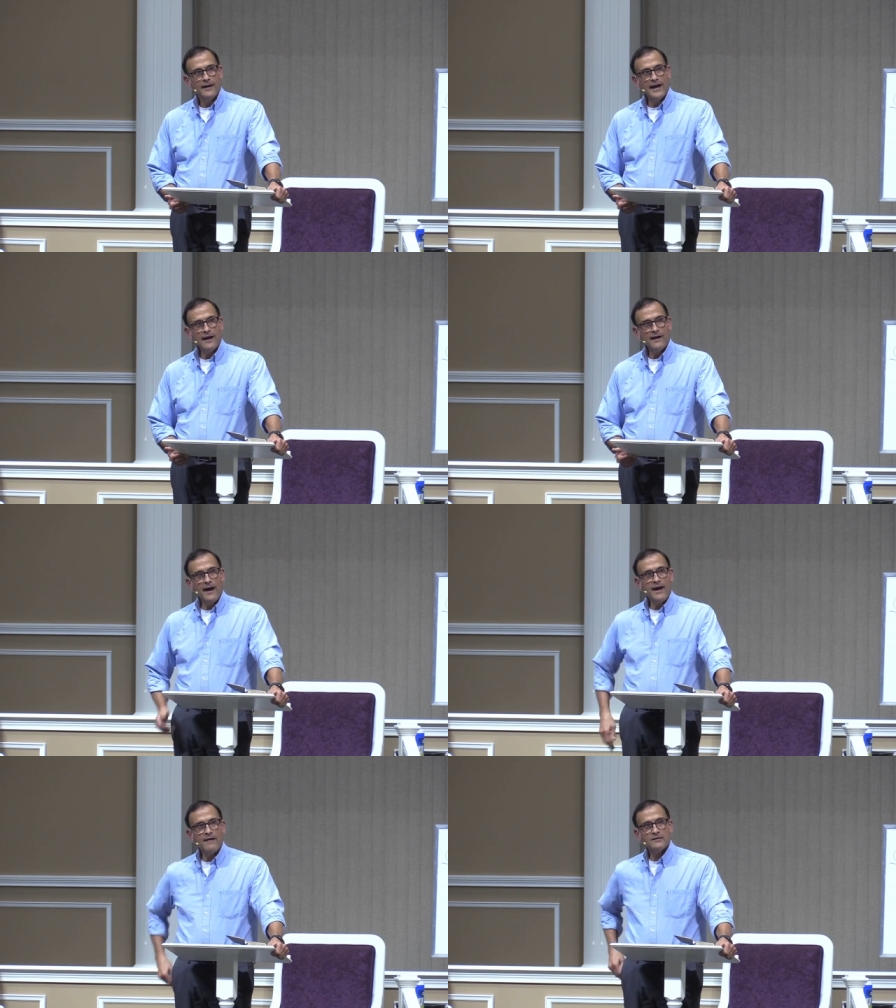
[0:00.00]
I,
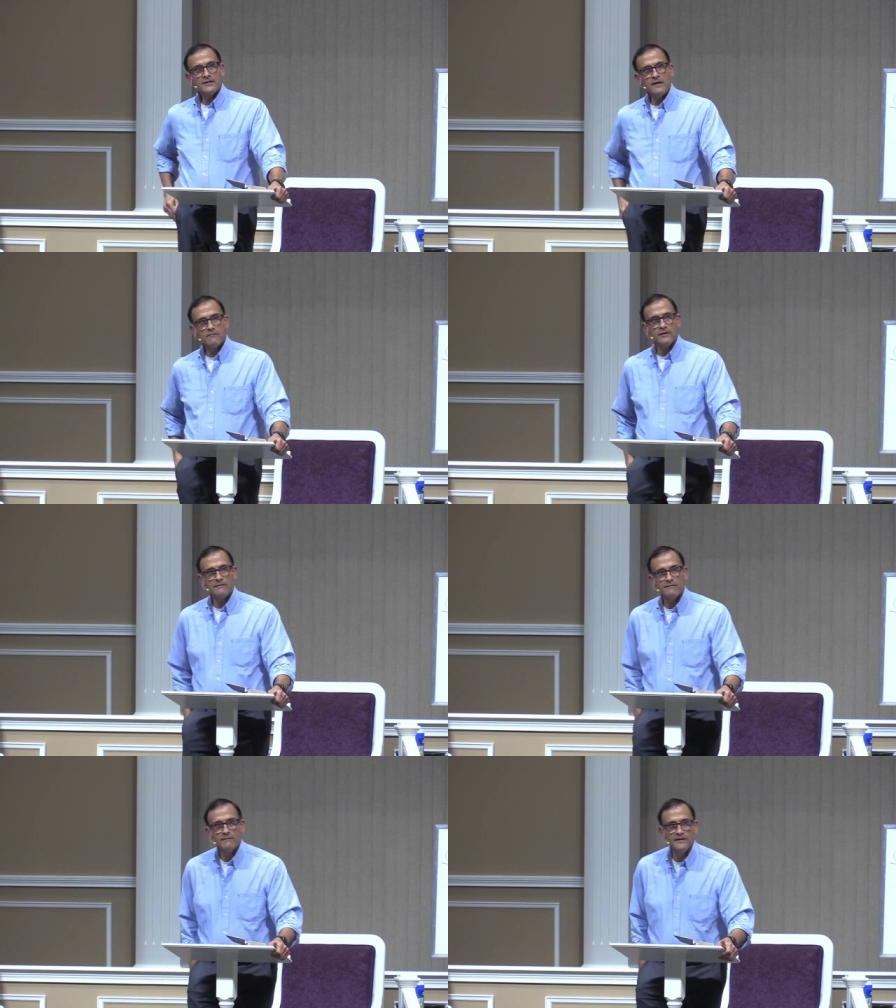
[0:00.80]
I have a secret
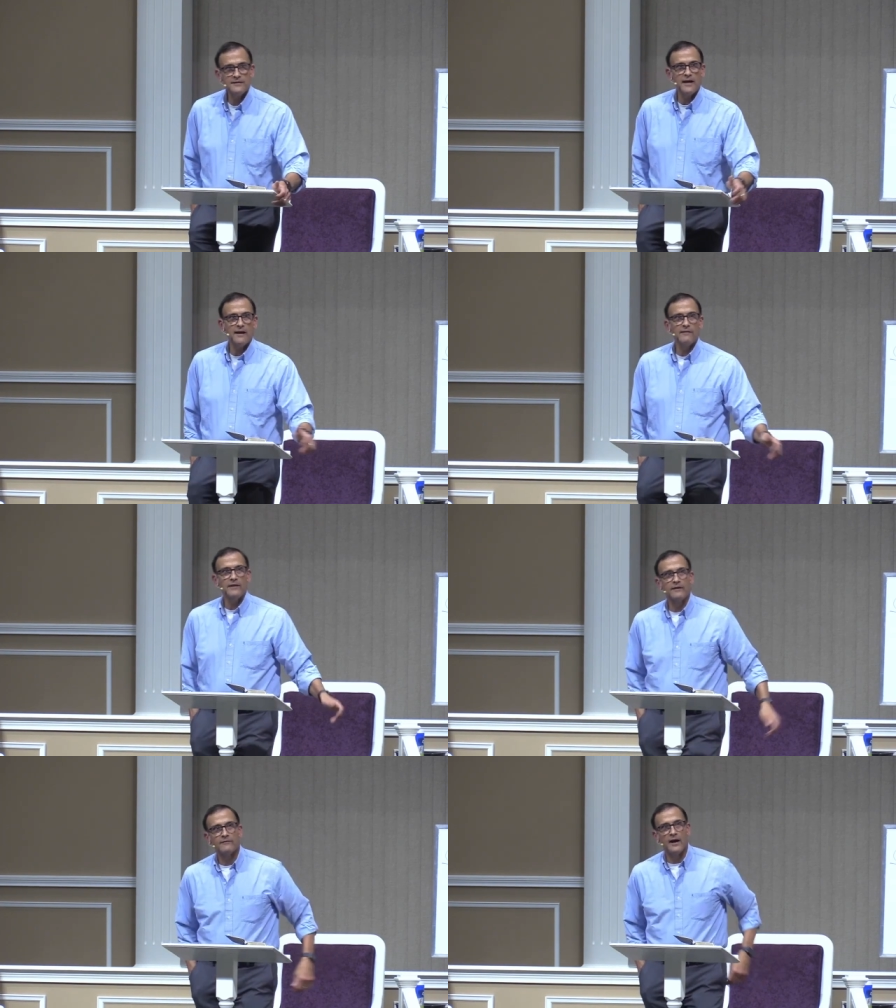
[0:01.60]
desire
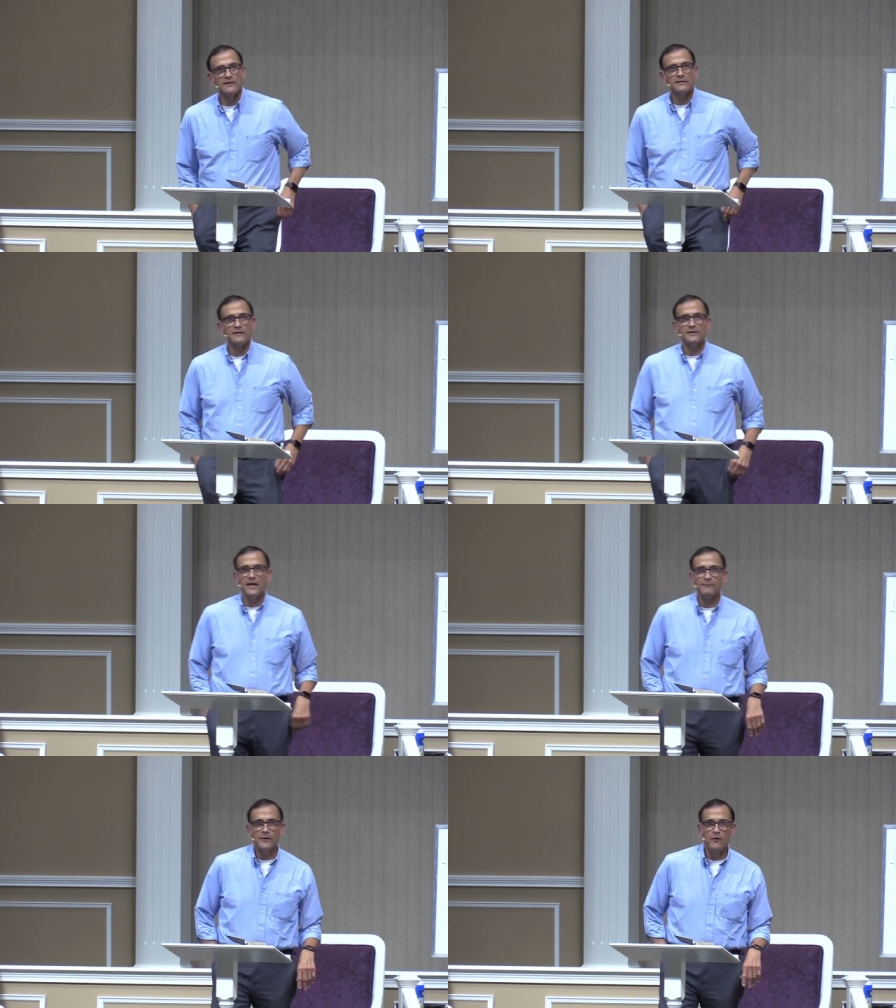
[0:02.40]
that if God's going to
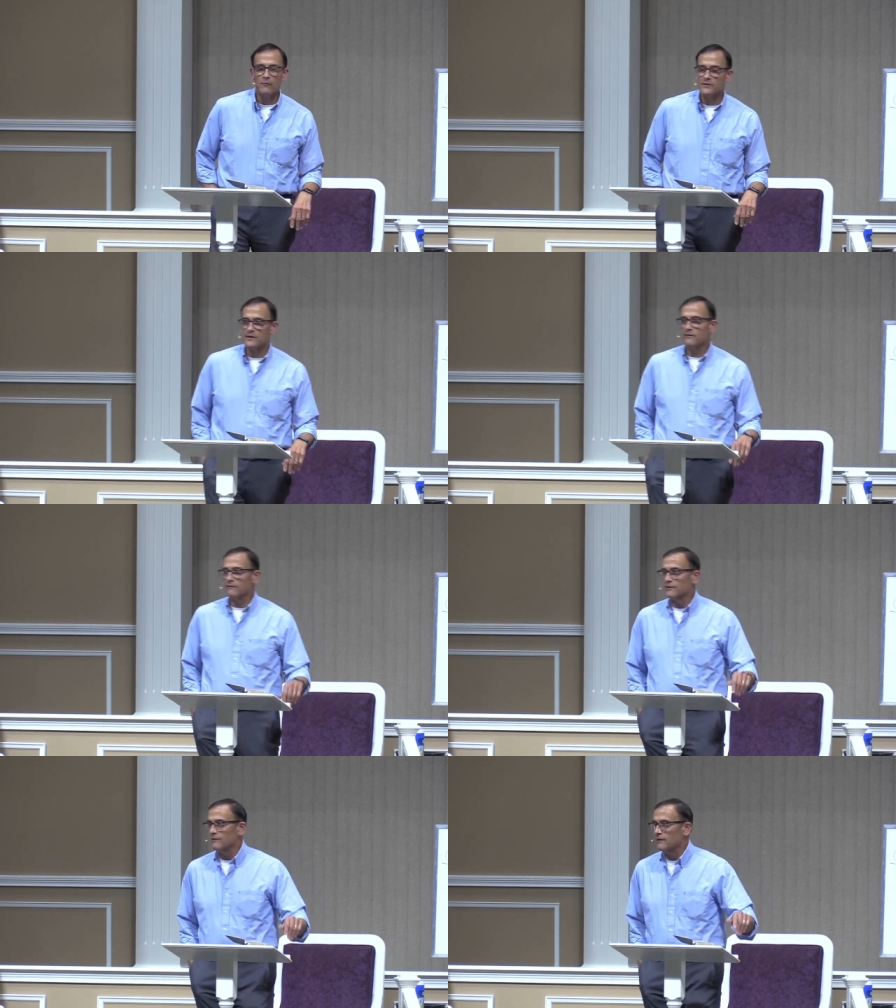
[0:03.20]
take me home, it's
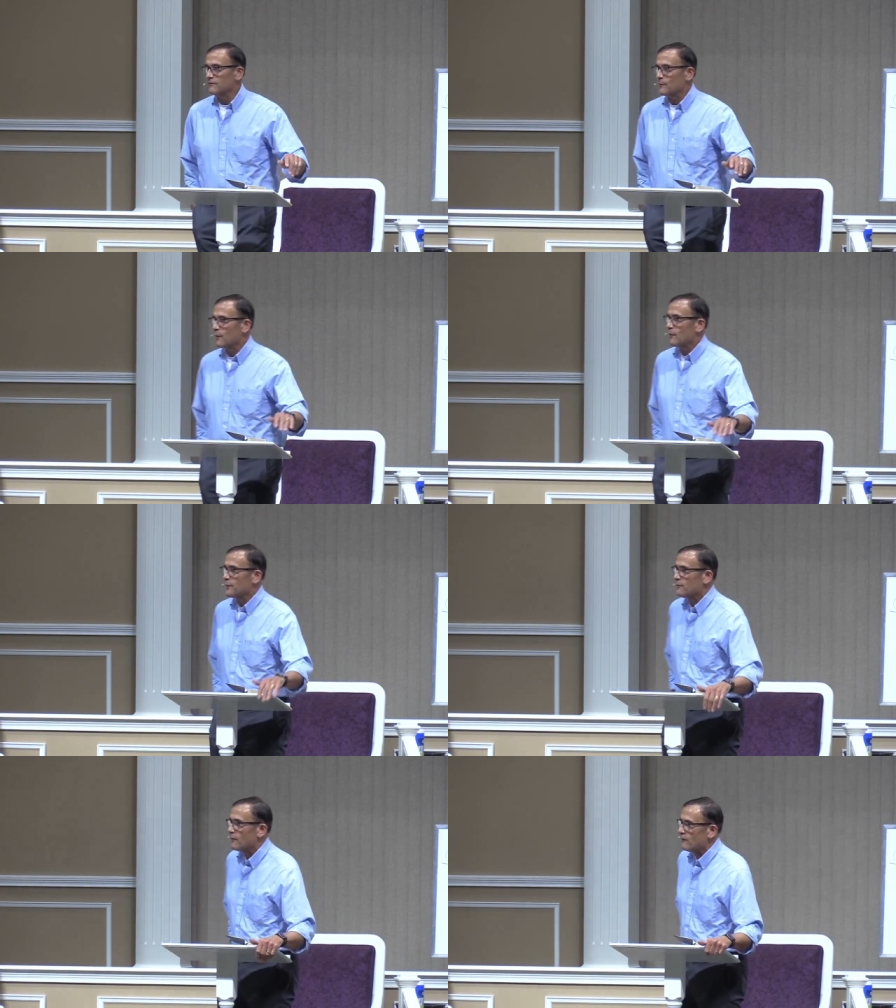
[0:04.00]
either in, in the
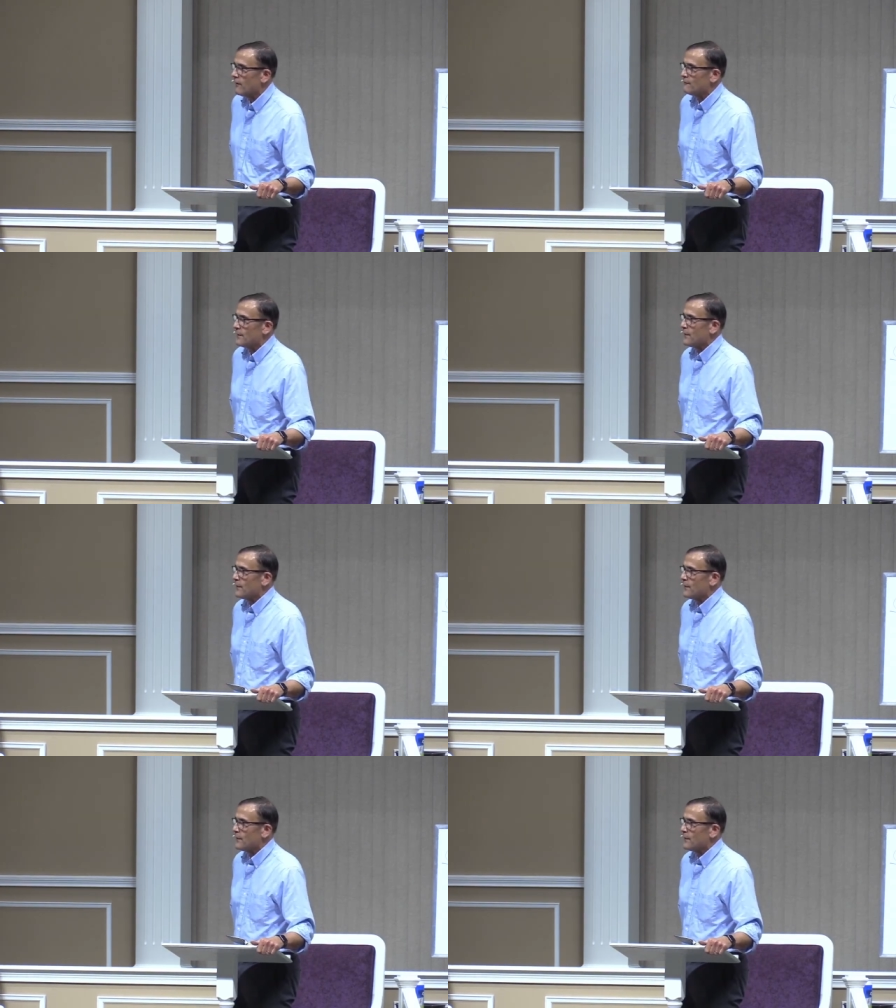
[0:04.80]
pulpit or on my